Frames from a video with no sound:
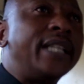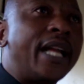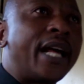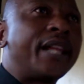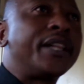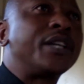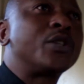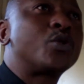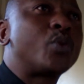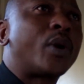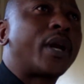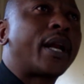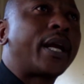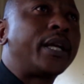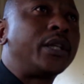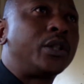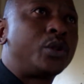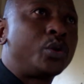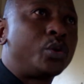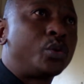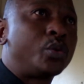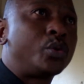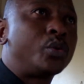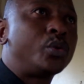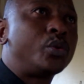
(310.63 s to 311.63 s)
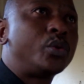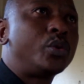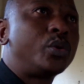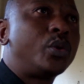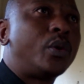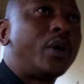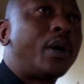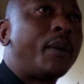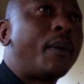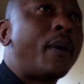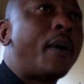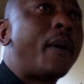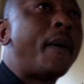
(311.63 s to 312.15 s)
now that's what I do,
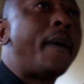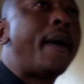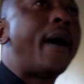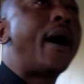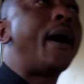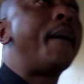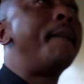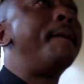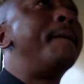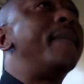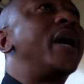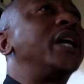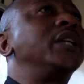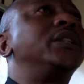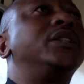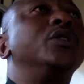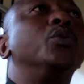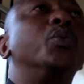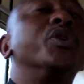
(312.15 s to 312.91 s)
I deal